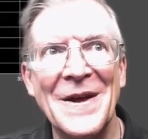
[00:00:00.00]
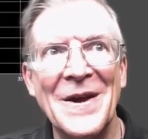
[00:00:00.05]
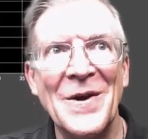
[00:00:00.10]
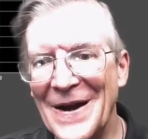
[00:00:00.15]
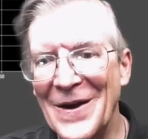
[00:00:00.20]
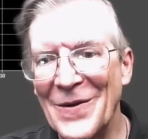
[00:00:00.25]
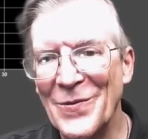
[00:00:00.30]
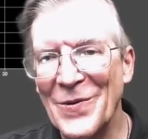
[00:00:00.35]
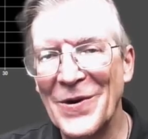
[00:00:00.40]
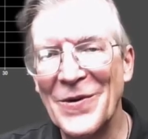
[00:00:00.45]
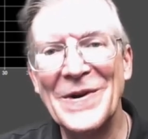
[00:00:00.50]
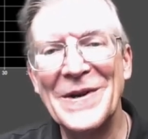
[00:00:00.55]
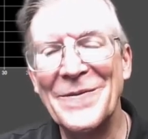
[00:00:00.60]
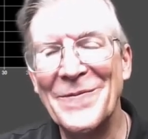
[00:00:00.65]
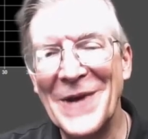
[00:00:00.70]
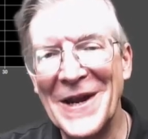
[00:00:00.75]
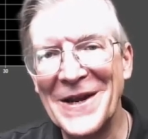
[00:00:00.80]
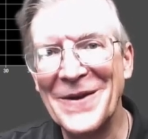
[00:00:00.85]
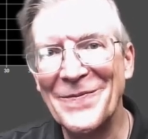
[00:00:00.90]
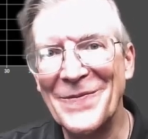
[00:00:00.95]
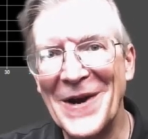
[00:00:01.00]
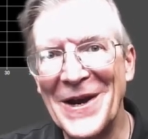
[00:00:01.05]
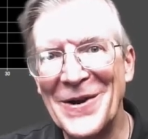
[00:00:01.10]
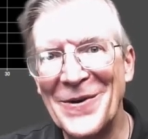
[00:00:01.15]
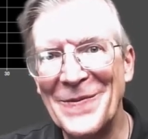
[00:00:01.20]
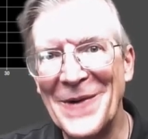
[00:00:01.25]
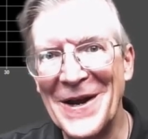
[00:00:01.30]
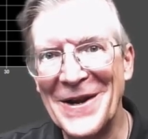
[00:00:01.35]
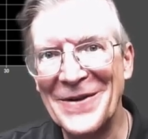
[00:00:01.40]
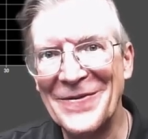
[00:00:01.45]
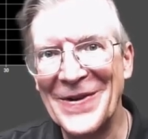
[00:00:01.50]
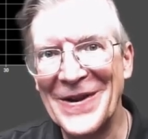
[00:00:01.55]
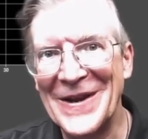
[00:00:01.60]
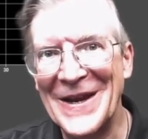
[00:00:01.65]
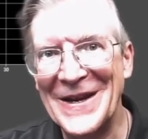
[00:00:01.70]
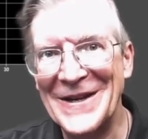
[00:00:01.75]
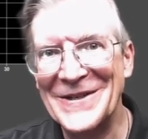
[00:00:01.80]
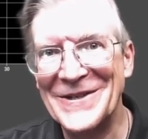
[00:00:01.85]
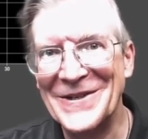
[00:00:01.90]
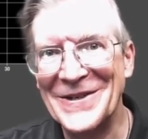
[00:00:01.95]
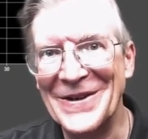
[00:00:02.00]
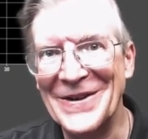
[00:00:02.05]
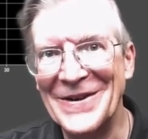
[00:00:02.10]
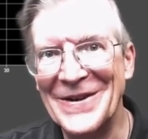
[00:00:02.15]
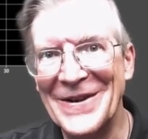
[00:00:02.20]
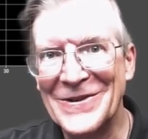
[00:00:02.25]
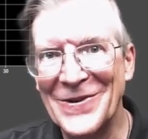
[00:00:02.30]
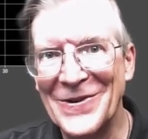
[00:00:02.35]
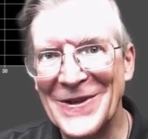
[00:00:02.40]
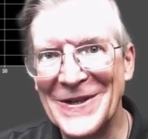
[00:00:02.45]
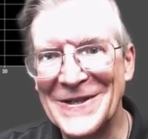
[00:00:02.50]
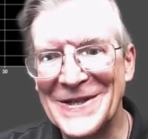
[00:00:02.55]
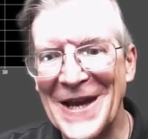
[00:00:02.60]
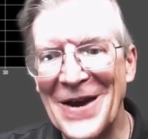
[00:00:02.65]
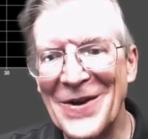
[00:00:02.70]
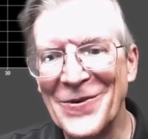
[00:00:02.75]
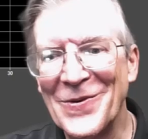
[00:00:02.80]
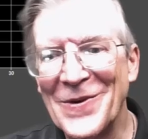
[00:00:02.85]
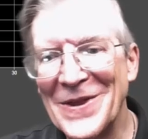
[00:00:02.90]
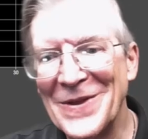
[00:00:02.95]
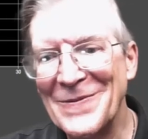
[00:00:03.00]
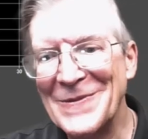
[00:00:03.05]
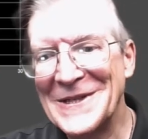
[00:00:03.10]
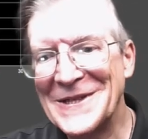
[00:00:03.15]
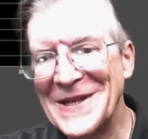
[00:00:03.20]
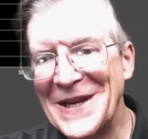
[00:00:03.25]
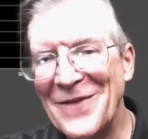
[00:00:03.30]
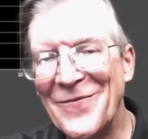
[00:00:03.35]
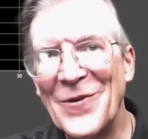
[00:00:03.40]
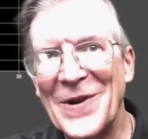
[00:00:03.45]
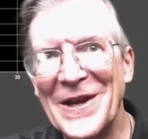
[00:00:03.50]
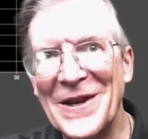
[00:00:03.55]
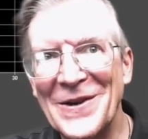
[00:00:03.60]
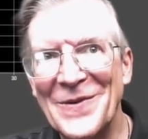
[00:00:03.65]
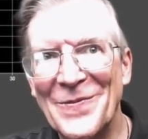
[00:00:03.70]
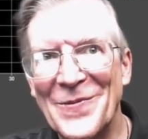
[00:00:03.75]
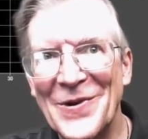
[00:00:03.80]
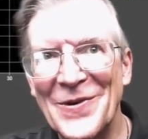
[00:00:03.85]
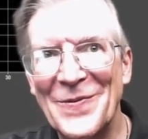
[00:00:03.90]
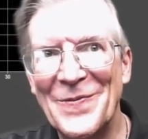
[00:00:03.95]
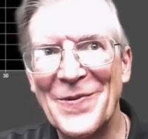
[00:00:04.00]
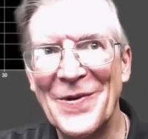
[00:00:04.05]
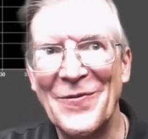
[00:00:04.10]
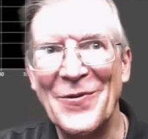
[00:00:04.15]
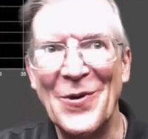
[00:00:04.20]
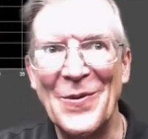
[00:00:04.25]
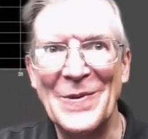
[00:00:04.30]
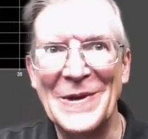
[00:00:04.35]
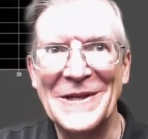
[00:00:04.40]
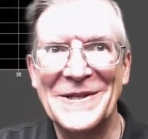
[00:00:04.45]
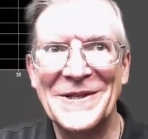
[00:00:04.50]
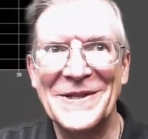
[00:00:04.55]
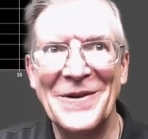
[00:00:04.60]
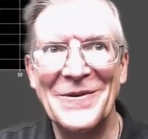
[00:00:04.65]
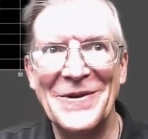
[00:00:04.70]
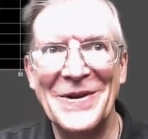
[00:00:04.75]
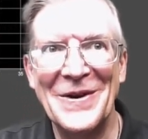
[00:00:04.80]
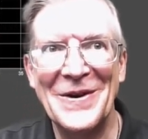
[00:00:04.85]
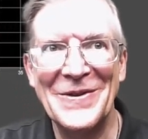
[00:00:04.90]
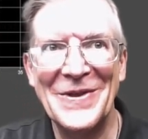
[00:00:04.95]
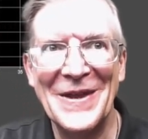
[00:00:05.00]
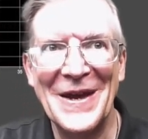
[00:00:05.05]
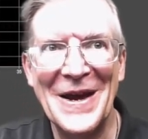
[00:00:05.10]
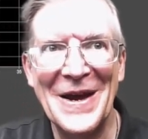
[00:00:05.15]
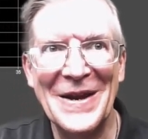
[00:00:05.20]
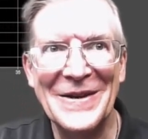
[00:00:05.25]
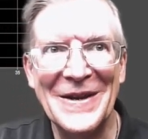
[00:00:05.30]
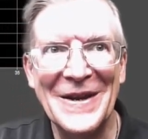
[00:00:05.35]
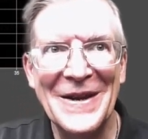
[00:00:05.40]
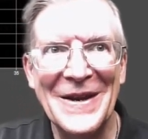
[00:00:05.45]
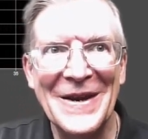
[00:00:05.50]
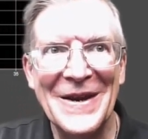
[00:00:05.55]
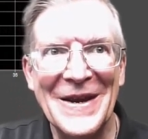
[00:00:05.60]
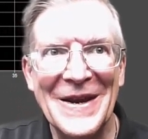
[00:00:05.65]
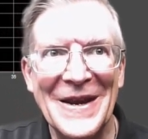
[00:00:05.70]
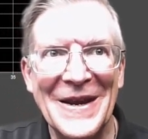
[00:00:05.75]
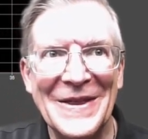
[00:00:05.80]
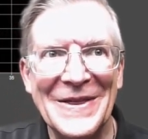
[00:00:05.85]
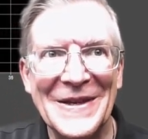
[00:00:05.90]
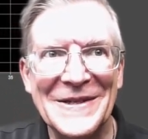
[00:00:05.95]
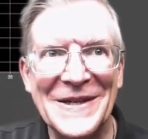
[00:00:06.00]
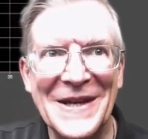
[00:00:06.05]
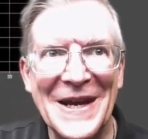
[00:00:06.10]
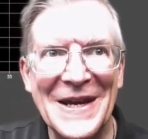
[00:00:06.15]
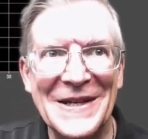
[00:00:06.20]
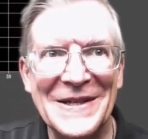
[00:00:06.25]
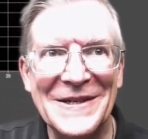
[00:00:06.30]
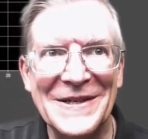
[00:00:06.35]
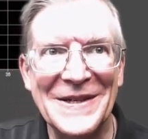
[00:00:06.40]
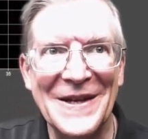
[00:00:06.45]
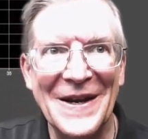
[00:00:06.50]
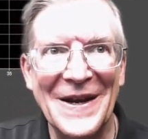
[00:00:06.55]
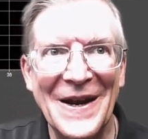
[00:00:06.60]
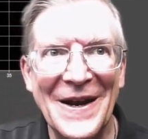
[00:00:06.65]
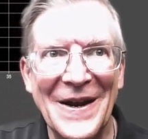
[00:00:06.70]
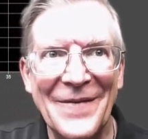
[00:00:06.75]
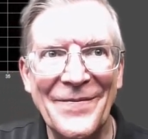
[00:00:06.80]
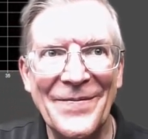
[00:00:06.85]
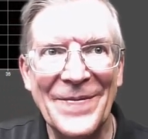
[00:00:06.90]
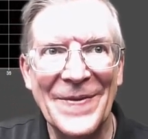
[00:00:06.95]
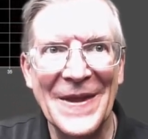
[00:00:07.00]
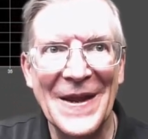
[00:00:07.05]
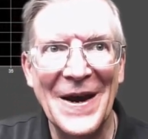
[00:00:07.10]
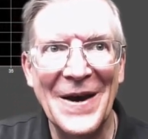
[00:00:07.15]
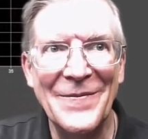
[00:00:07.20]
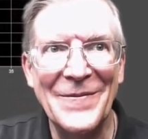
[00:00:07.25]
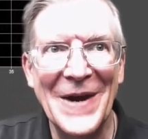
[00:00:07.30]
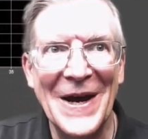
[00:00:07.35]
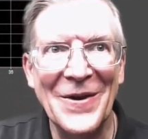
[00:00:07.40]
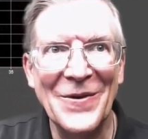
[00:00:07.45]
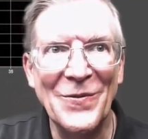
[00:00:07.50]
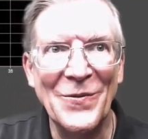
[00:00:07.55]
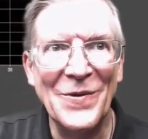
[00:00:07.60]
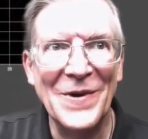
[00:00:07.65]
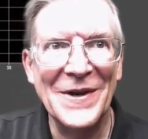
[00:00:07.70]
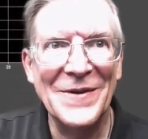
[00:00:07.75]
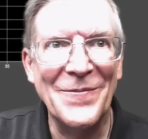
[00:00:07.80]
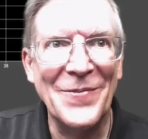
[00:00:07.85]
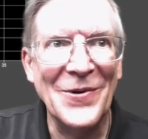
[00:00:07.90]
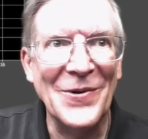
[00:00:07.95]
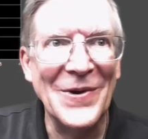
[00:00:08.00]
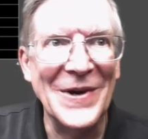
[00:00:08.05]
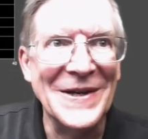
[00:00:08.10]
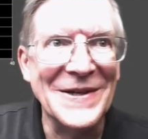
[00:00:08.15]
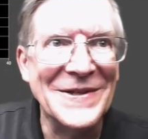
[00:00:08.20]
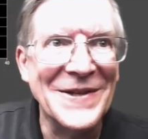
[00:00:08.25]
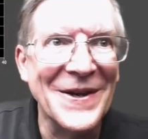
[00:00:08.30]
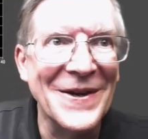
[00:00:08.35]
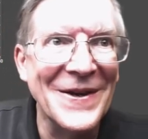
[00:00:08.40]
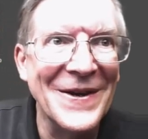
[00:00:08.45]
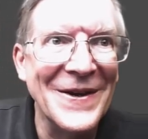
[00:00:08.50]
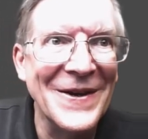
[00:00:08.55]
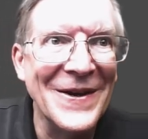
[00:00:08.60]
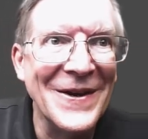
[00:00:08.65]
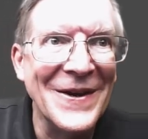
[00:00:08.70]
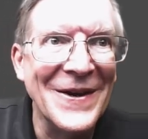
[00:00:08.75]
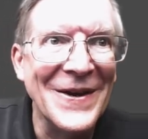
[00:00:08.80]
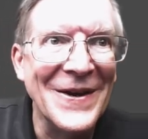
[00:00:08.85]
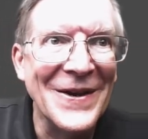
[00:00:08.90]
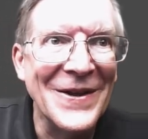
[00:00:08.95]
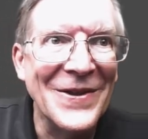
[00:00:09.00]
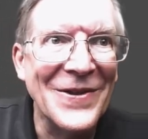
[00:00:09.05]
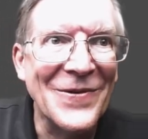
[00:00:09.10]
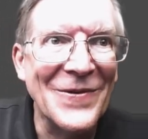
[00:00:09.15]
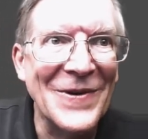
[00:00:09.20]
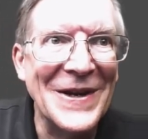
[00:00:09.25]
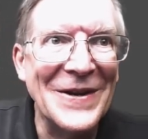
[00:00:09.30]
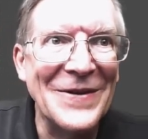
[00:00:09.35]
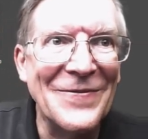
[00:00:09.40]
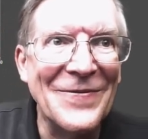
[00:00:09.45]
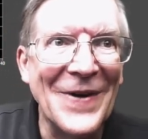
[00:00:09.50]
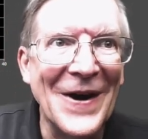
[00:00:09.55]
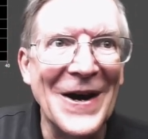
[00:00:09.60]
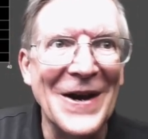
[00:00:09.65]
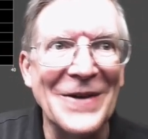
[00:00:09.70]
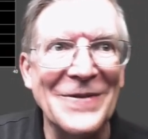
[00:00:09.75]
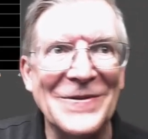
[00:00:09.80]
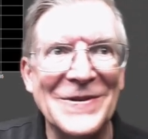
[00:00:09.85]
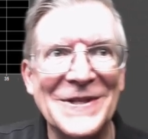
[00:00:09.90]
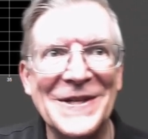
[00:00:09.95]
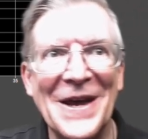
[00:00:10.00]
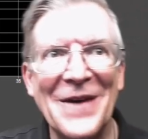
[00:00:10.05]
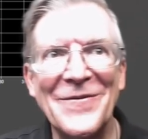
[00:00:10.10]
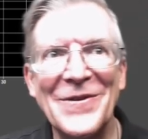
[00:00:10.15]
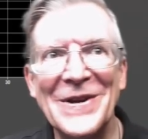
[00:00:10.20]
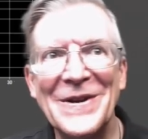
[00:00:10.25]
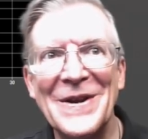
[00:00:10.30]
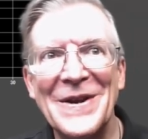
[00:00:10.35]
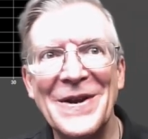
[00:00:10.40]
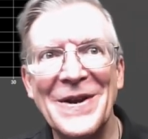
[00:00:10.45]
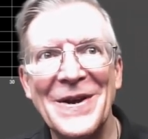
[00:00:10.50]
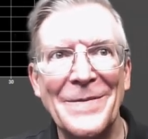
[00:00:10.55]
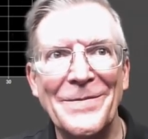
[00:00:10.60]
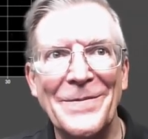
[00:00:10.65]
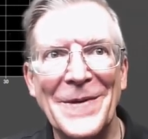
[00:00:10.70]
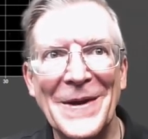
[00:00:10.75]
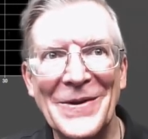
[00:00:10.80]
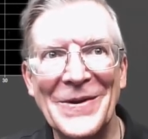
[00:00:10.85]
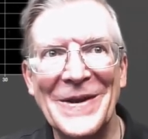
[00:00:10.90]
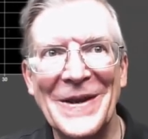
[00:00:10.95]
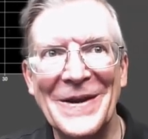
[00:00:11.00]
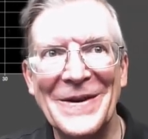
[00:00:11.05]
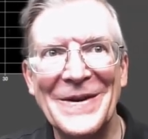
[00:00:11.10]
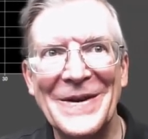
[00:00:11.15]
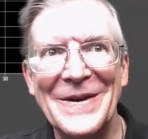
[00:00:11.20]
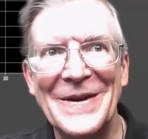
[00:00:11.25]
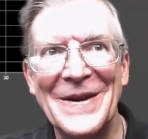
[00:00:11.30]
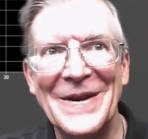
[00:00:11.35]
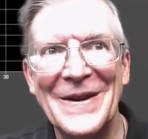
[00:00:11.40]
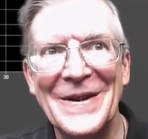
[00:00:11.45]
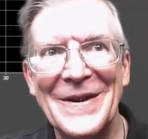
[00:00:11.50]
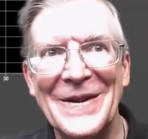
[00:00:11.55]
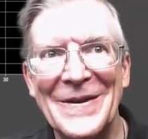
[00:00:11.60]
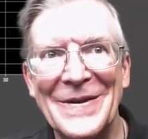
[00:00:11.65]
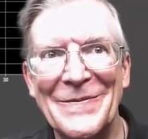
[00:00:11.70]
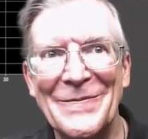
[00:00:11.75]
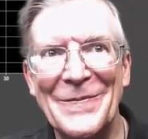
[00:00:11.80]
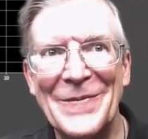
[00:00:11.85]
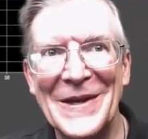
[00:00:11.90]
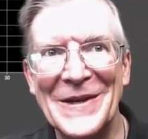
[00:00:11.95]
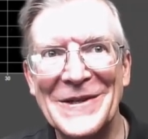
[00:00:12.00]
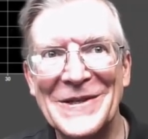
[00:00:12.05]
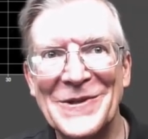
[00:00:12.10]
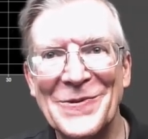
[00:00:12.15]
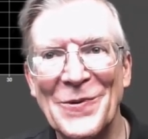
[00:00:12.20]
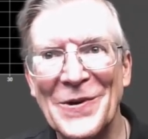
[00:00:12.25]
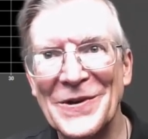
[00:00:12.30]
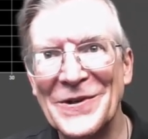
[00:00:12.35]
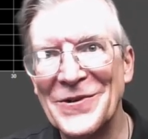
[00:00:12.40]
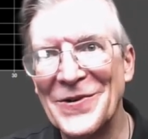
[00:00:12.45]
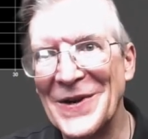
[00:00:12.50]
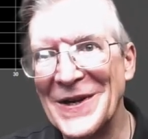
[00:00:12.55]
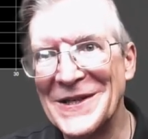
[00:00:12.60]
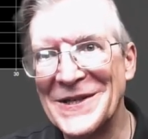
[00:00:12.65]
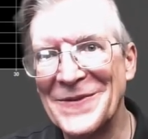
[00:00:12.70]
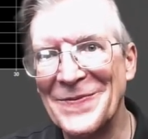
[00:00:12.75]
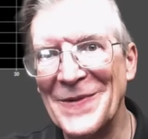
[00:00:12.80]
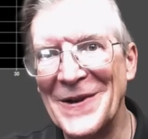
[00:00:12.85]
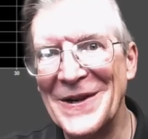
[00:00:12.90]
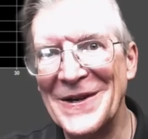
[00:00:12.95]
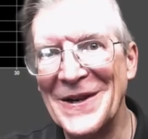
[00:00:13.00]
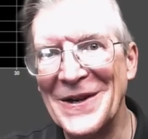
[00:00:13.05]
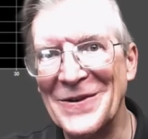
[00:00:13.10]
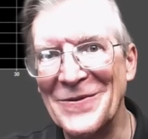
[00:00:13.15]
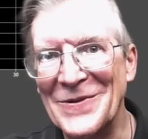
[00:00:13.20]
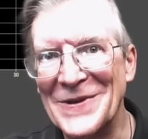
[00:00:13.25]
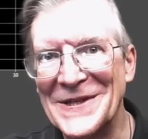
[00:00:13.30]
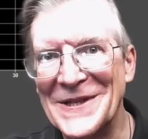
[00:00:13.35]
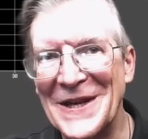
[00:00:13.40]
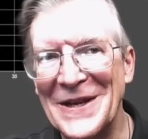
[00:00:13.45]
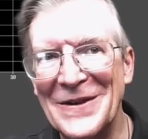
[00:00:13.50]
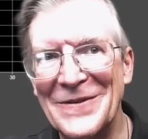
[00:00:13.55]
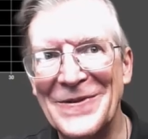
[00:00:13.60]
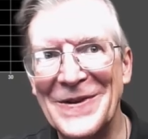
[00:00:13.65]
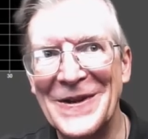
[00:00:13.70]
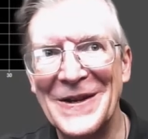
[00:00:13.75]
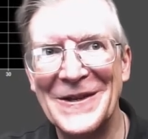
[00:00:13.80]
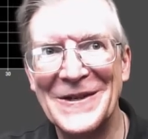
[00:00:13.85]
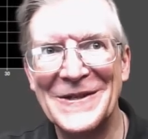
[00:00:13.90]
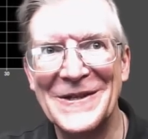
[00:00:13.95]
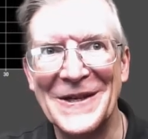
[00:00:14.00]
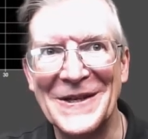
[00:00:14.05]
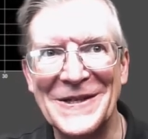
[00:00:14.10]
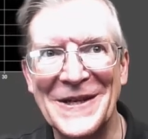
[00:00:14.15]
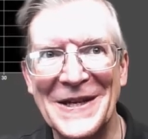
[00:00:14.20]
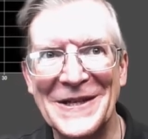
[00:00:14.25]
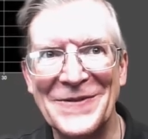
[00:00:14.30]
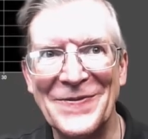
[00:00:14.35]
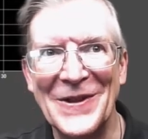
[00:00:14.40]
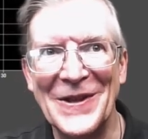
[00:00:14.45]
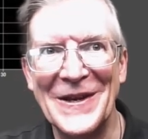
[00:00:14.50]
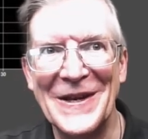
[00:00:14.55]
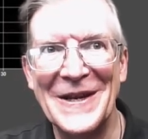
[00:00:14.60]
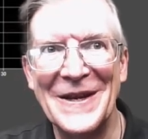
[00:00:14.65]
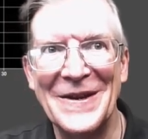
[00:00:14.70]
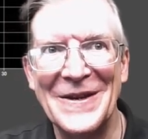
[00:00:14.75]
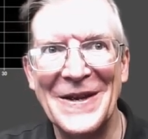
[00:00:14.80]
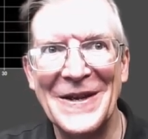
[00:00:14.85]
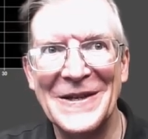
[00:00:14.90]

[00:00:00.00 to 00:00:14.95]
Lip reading: We're going to make a minor modification to this algorithm and see if we can improve performance. So note that in this case, about 1.357 billion bits were transmitted and received successfully.